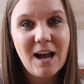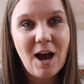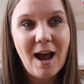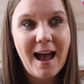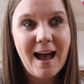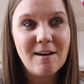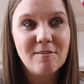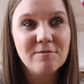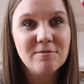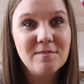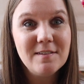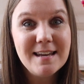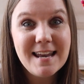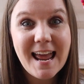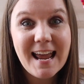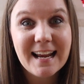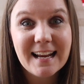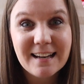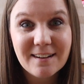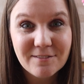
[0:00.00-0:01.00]
have
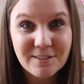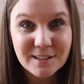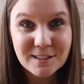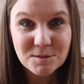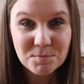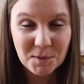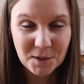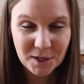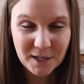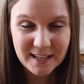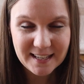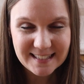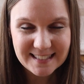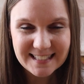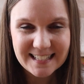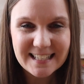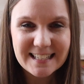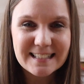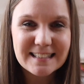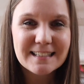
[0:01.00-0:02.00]
negative
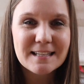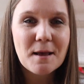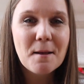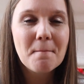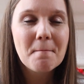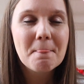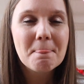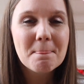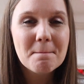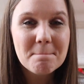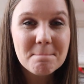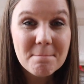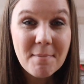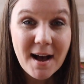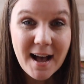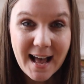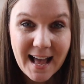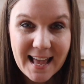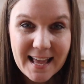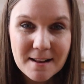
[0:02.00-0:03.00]
experiences,
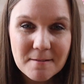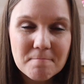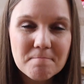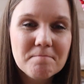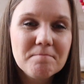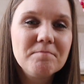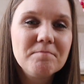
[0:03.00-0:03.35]
but